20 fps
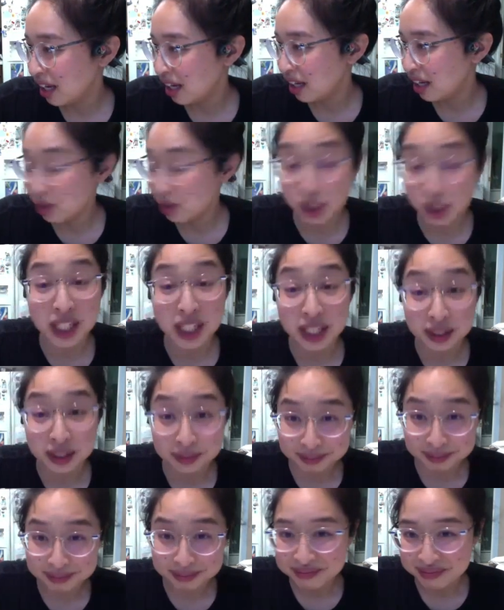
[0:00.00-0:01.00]
truckin'.
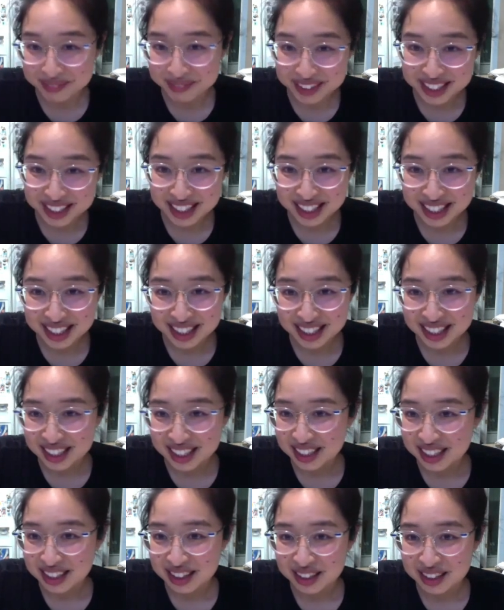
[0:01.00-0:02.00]

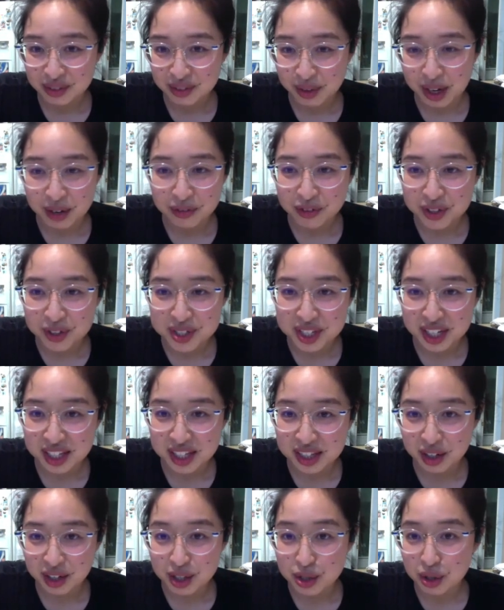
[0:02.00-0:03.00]
Wow, for a second
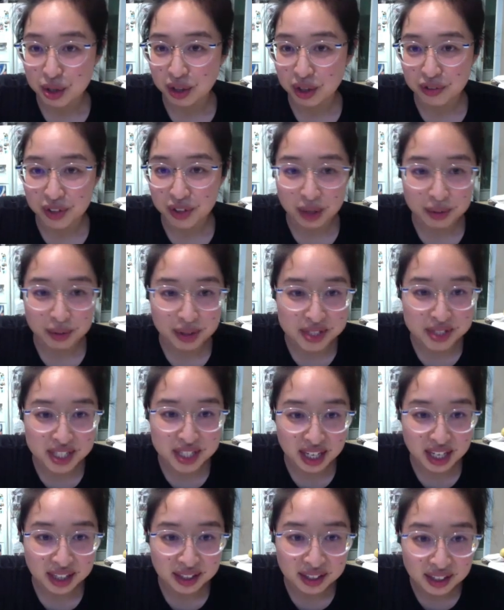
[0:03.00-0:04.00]
there, I totally forgot what I was
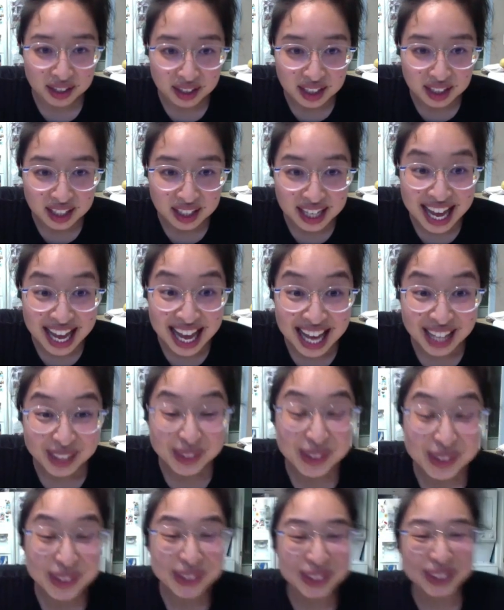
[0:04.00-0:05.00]
saying.
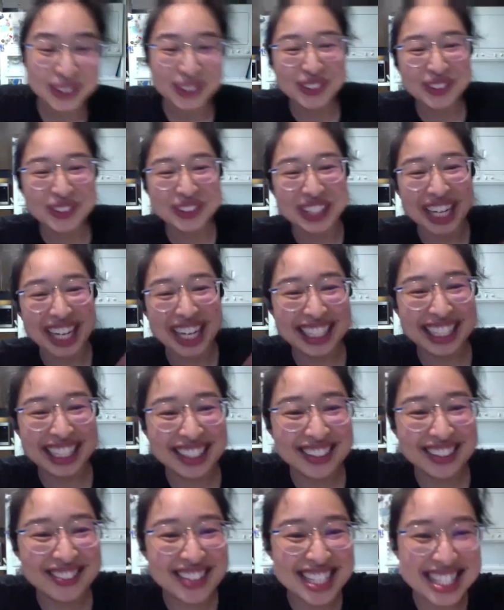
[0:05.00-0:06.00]
Ooh, ooh, I
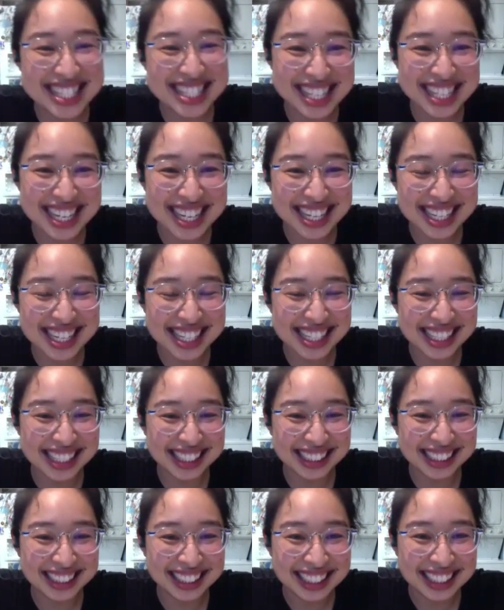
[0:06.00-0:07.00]
love this
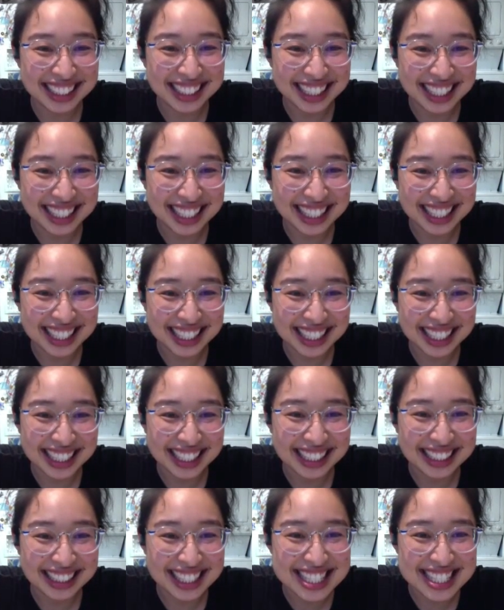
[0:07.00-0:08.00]
song.
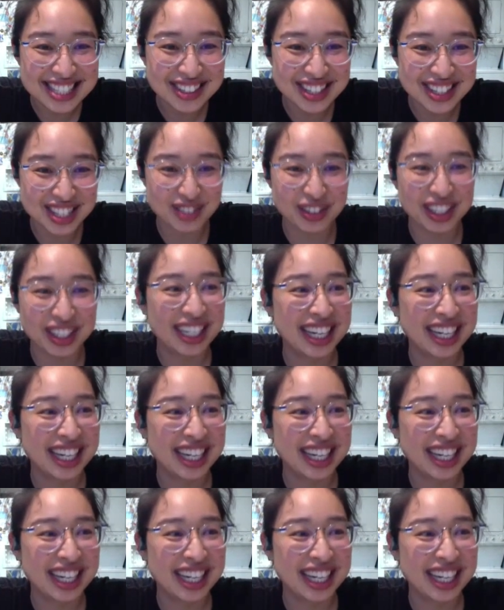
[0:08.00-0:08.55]
Let's do this one.